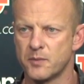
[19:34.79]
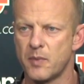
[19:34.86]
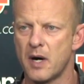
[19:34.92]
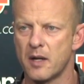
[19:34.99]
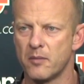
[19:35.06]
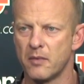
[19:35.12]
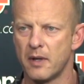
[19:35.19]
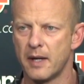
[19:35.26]

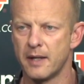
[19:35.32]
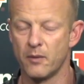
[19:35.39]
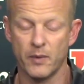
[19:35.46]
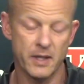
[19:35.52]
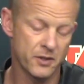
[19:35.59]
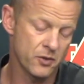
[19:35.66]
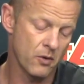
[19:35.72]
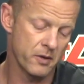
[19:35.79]
Bottom line, and we
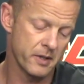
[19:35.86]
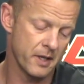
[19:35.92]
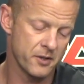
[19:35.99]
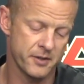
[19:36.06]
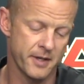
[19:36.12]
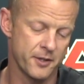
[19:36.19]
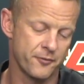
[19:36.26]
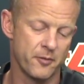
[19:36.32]
can score
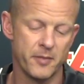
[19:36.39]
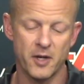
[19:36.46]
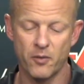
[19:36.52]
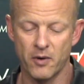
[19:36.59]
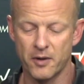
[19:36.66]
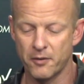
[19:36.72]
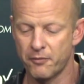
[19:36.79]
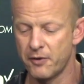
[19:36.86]
touchdowns from anywhere
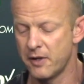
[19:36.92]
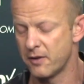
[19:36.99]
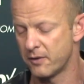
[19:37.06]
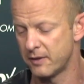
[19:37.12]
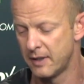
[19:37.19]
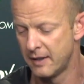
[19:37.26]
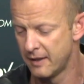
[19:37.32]
on the field.